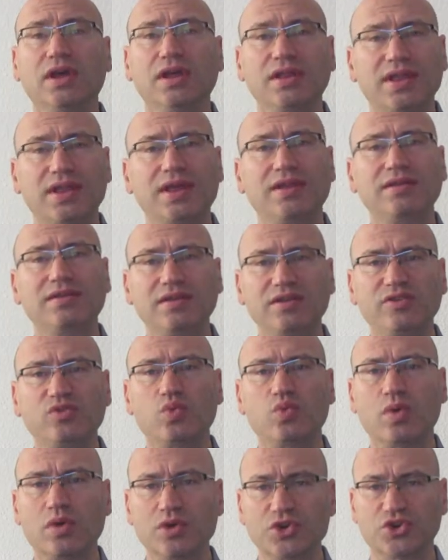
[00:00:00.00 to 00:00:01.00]
then
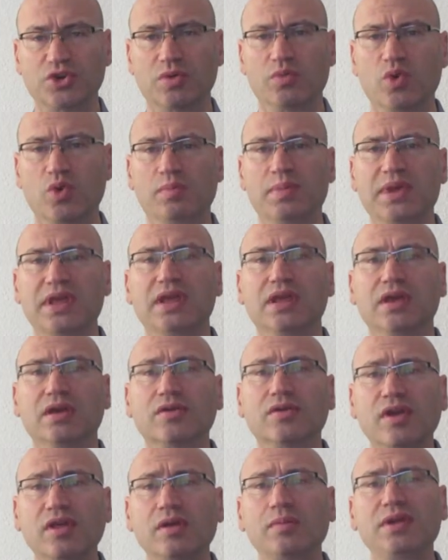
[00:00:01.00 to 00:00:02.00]
this workshop will be
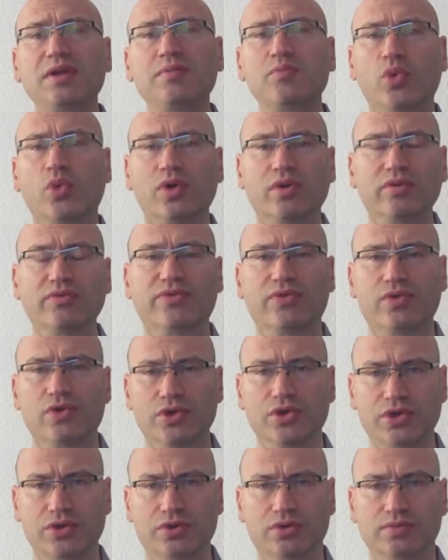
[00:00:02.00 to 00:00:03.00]
incredibly important
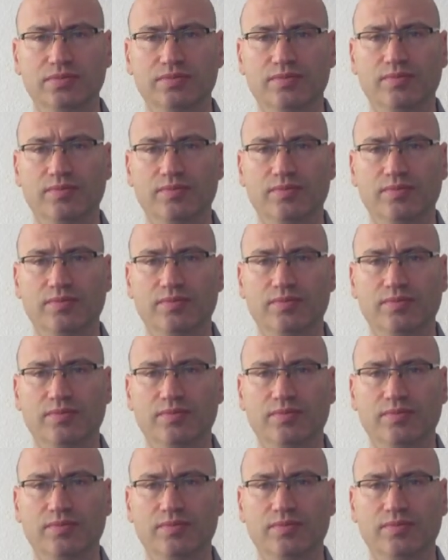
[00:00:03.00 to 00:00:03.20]
for you.